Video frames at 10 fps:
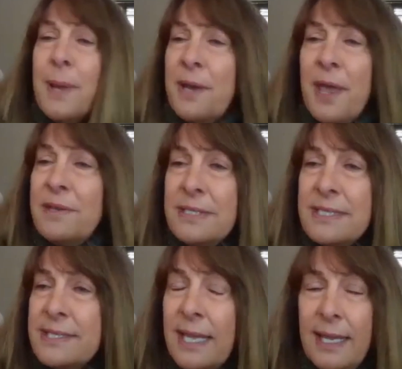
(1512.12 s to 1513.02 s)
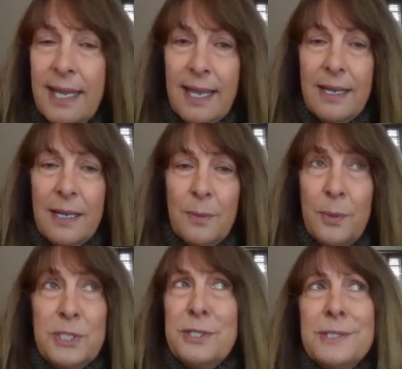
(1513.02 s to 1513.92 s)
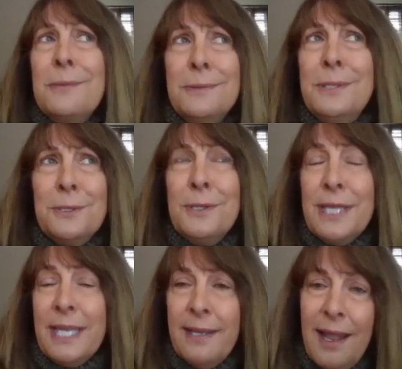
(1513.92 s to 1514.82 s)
Mount Evans, which is literally,